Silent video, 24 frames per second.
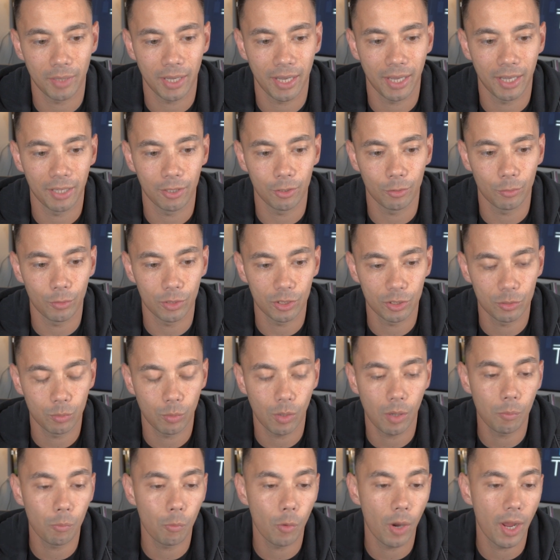candle, is
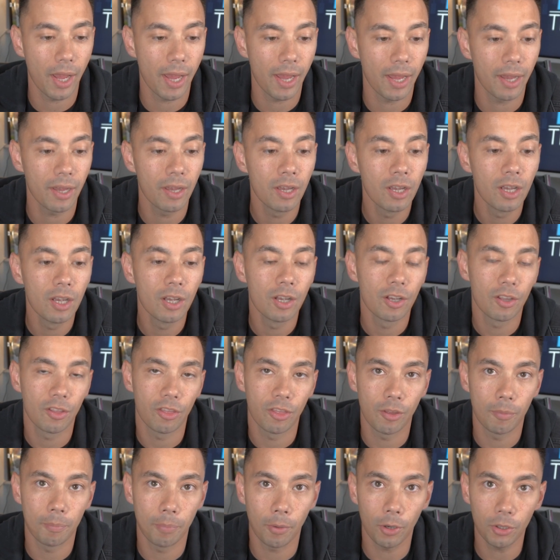one where
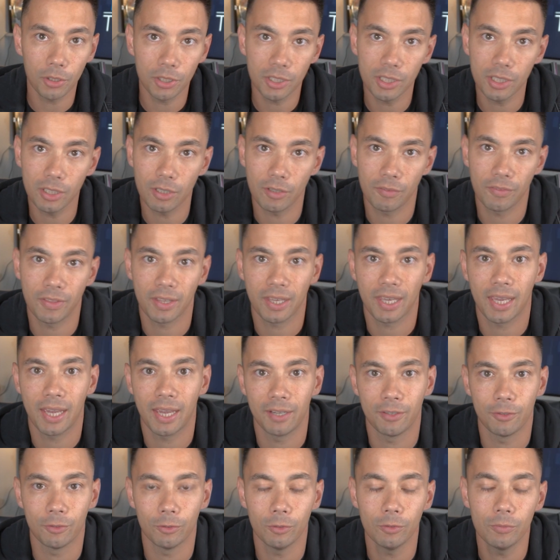the body of the
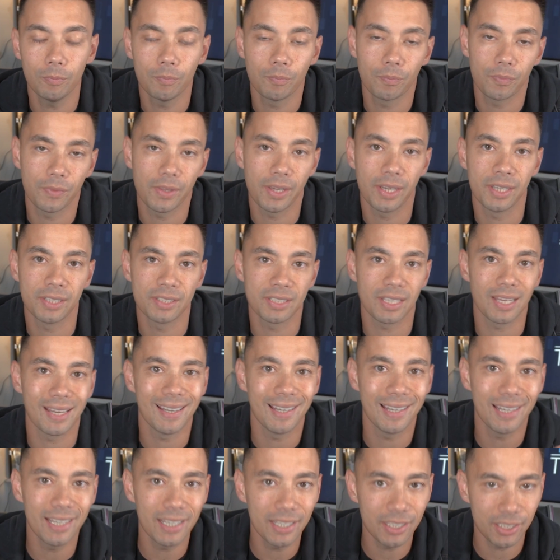candle is at
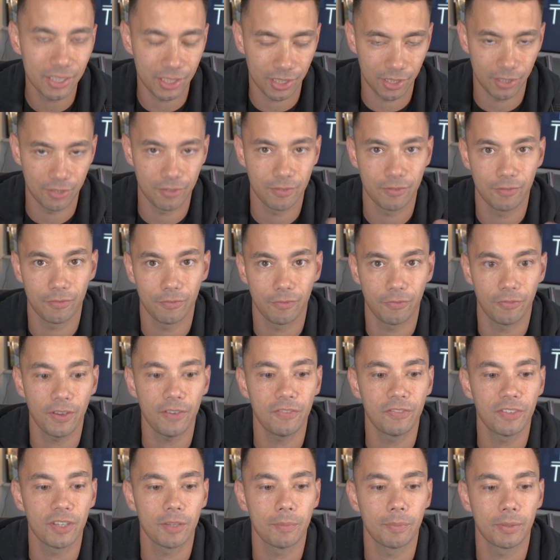least
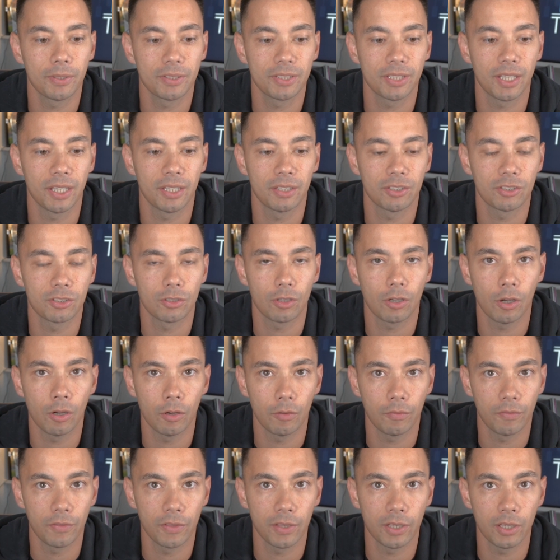50%
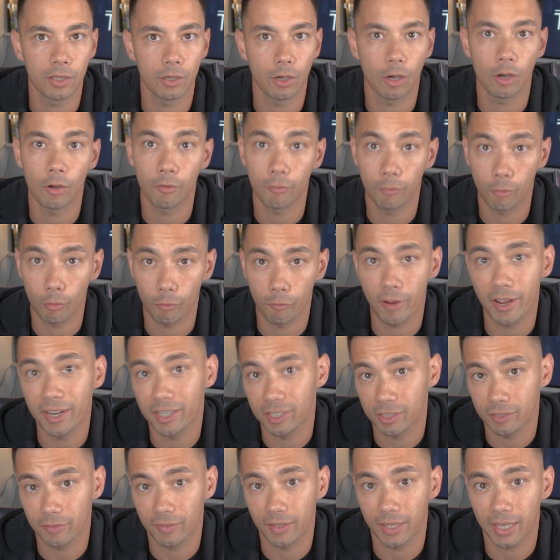of the overall
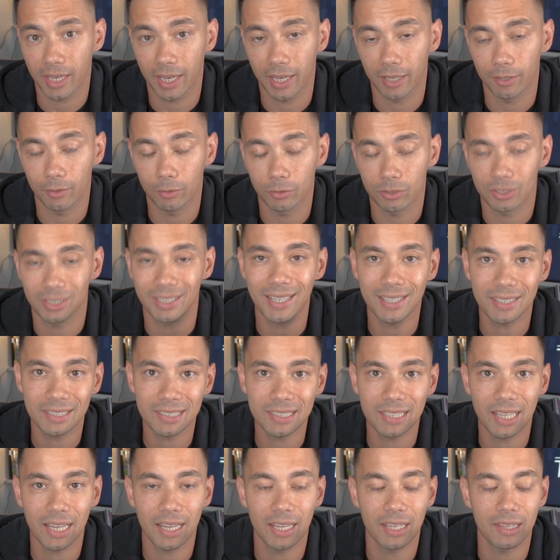range of the candle. So let's
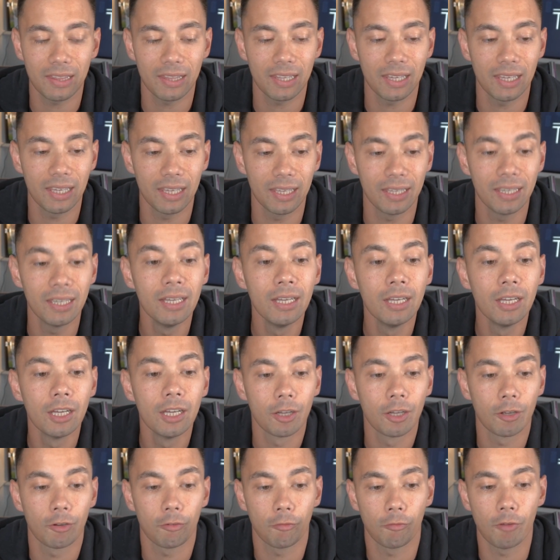say the
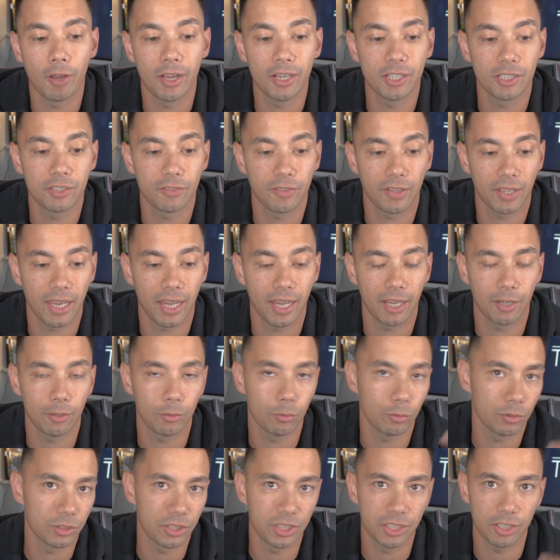range of the
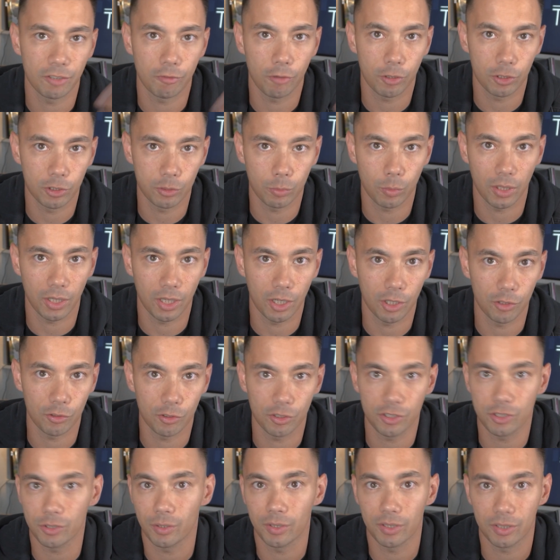candle is 0 to
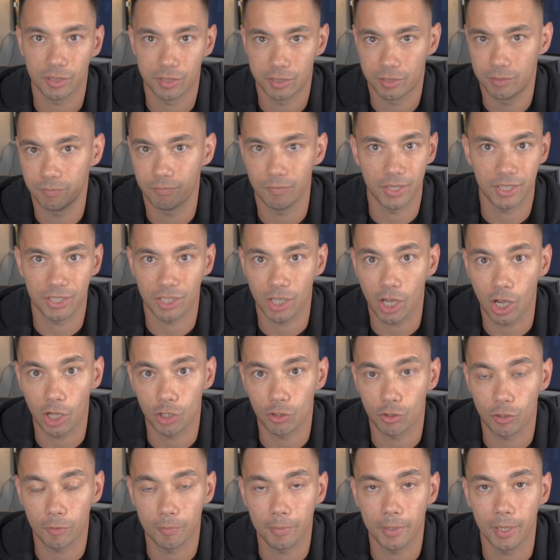100, so it's
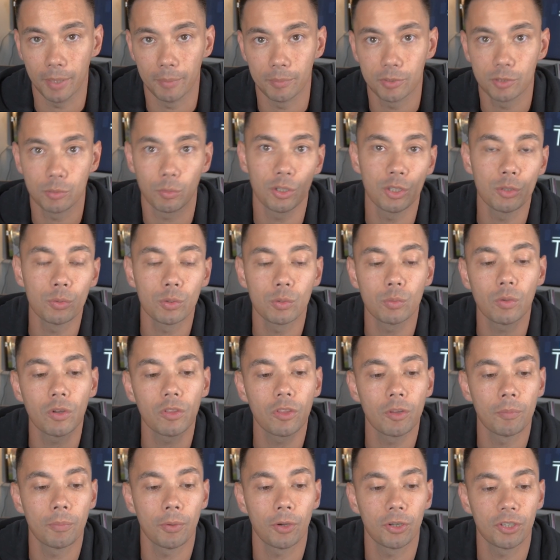100 pips. Well, you would want
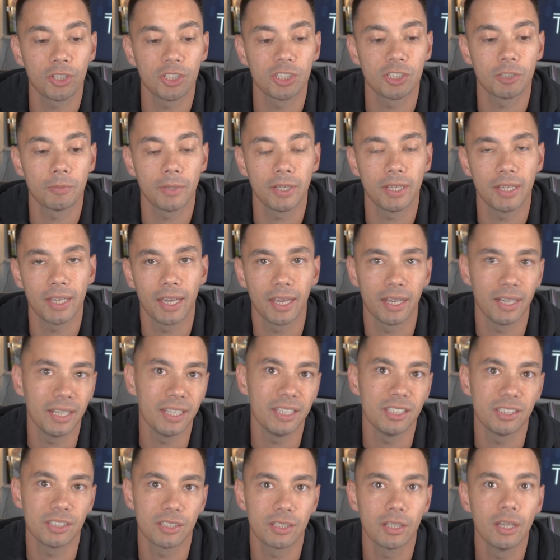the body to be at
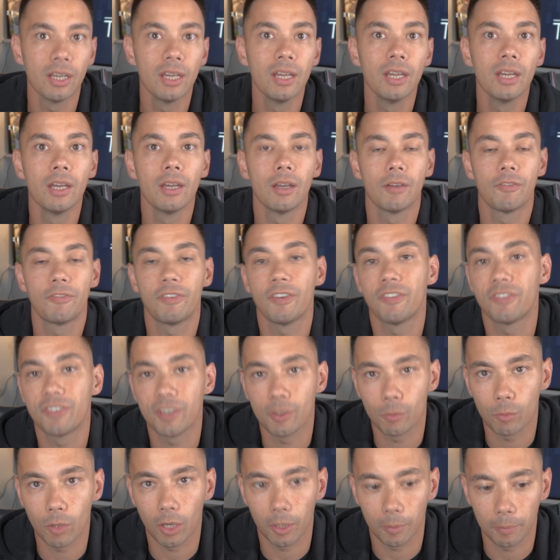least
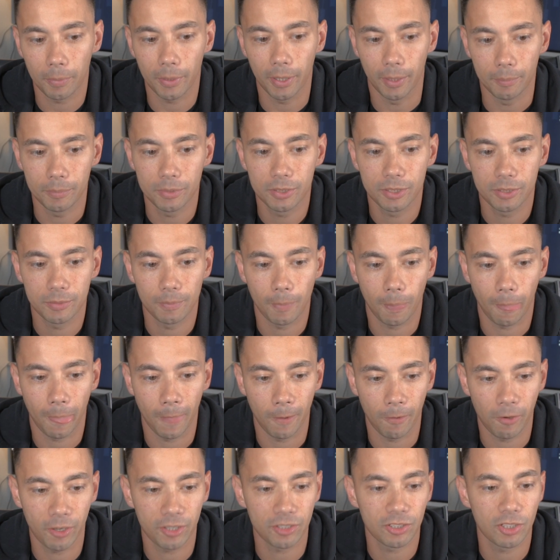51 pips. All
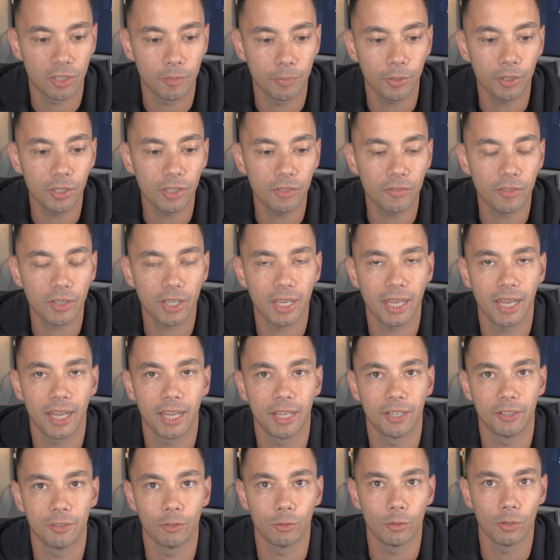right, so the body of the
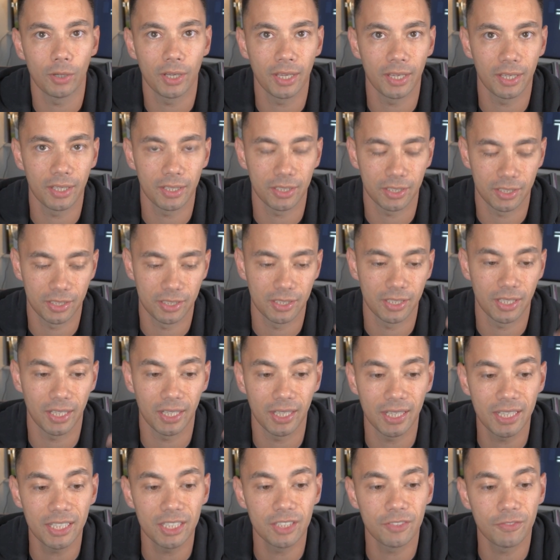candle is at
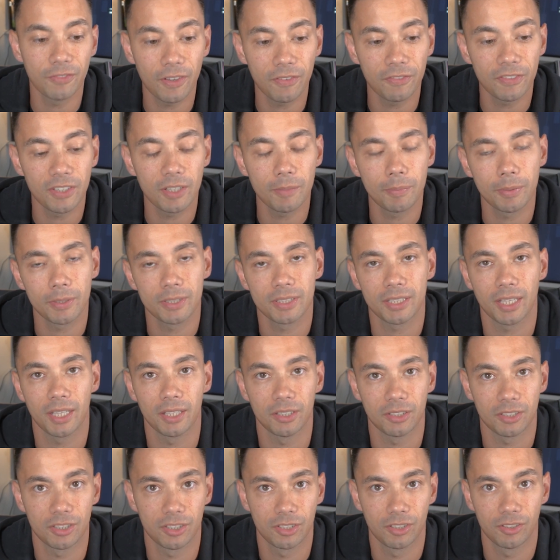least
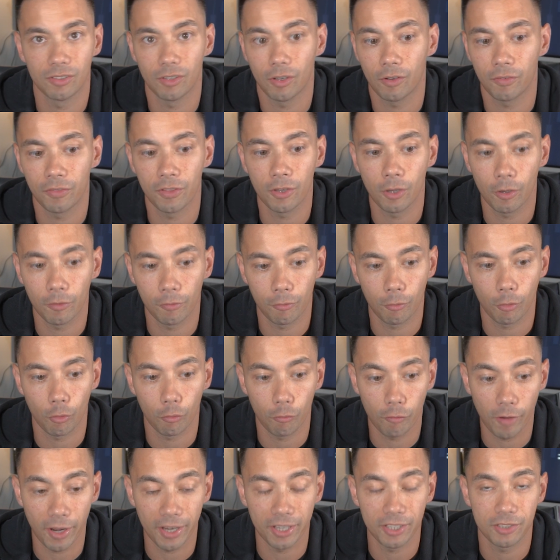50% of the overall
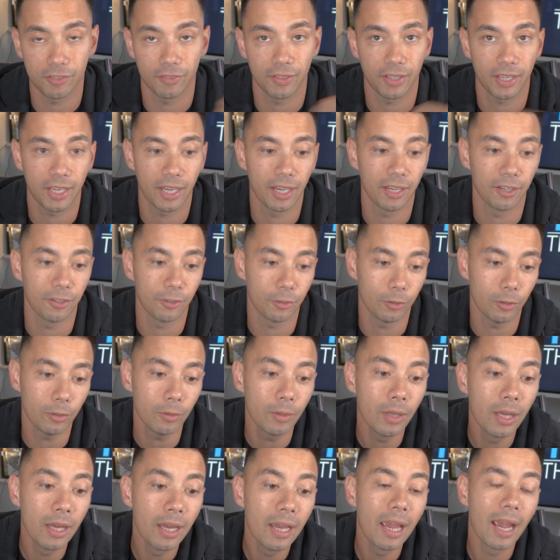range of the candle.
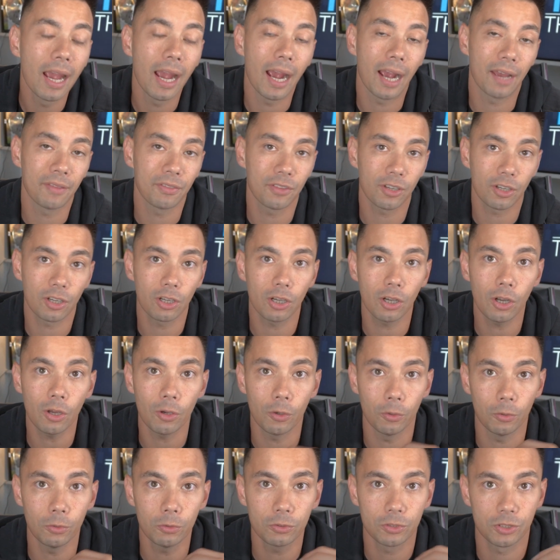And the
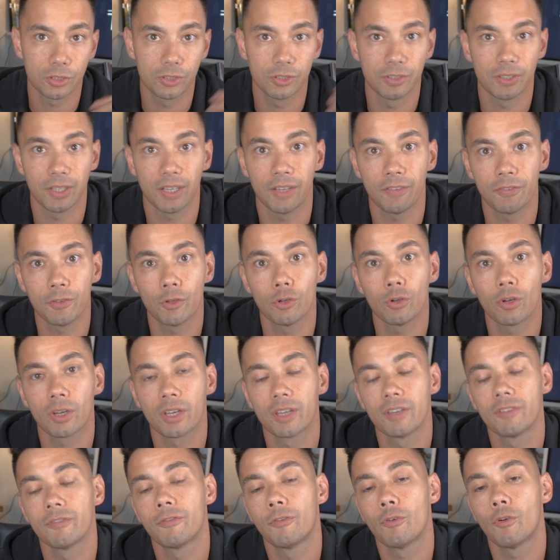close, if you're
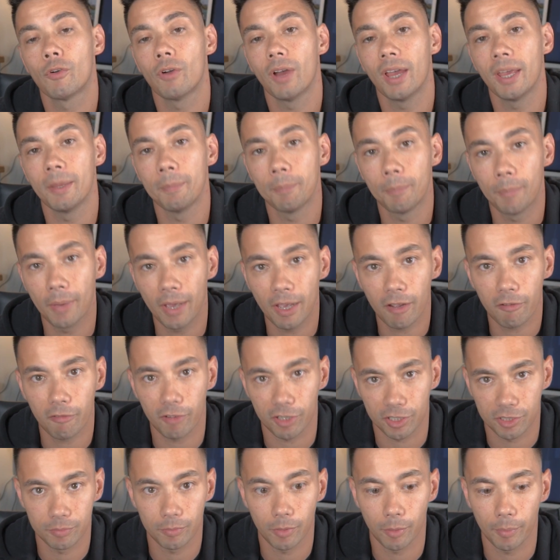looking for a
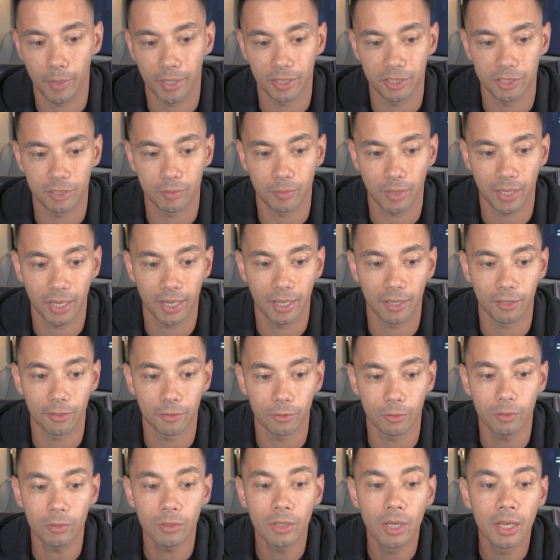bearish momentum
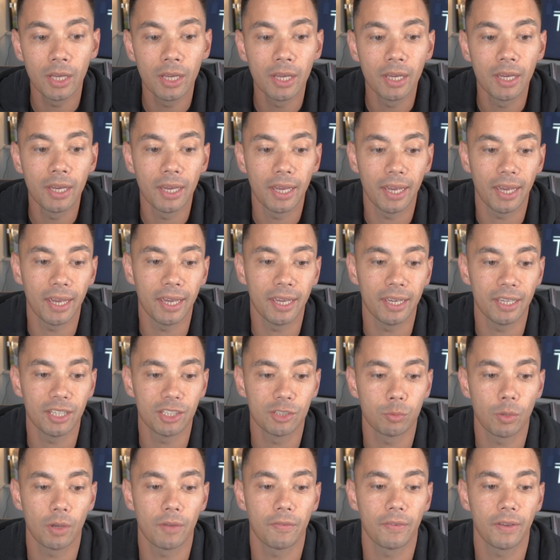candle,
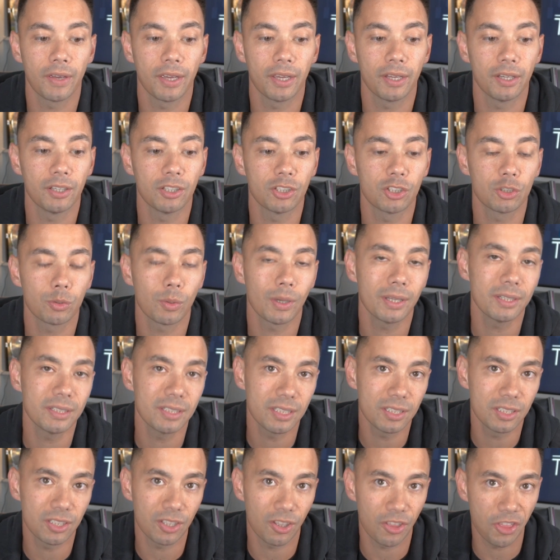is within
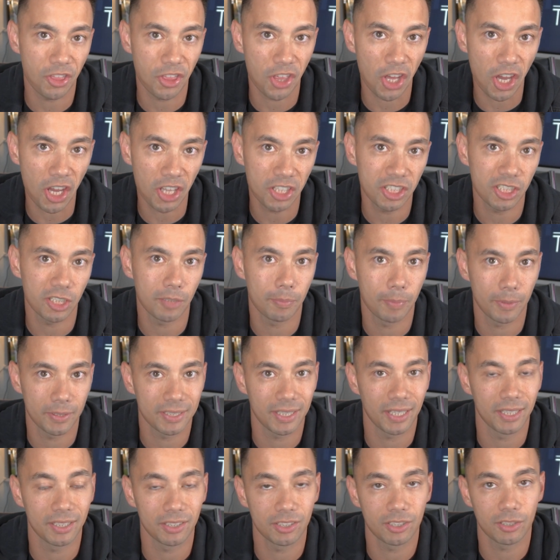20 to
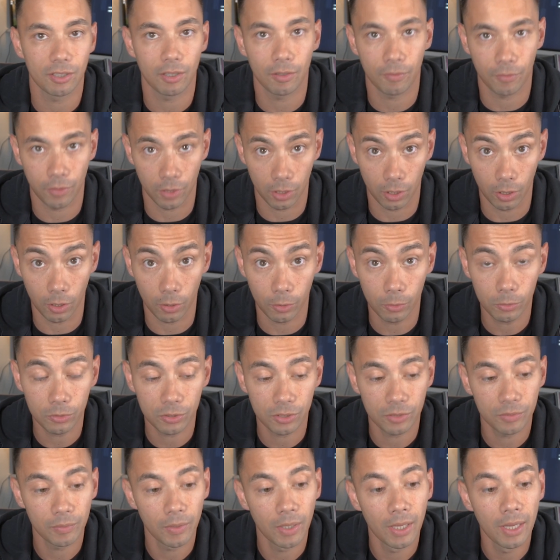30% of the lows.